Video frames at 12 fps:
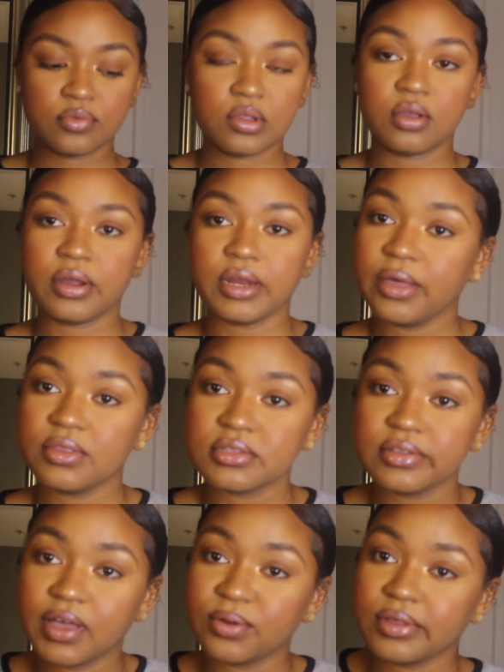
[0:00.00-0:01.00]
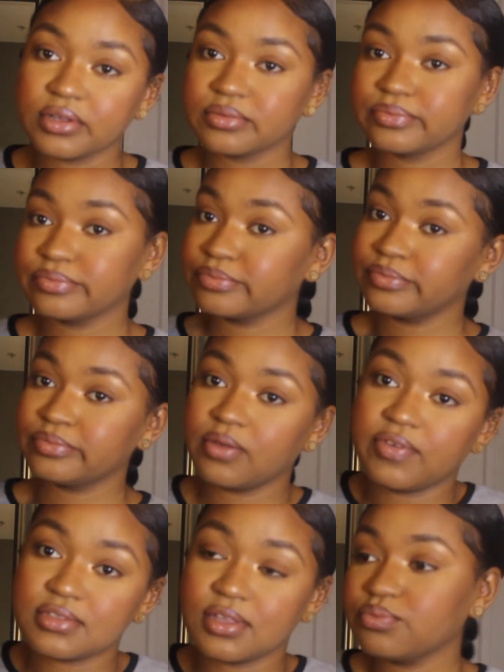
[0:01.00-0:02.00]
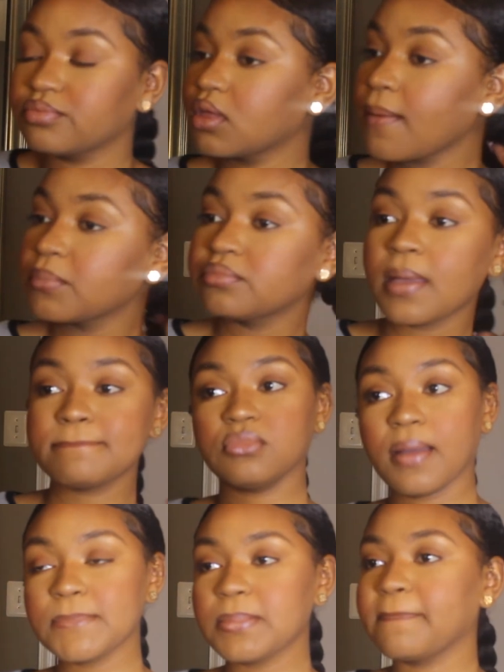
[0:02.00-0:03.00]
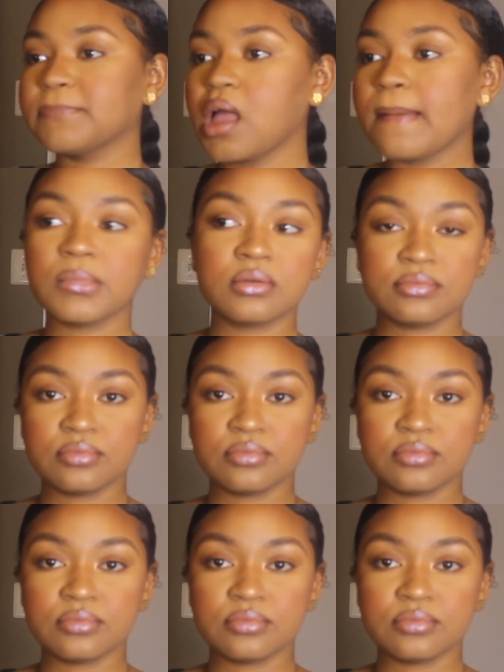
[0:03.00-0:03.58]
See y'all in the next video. Like, comment, and subscribe.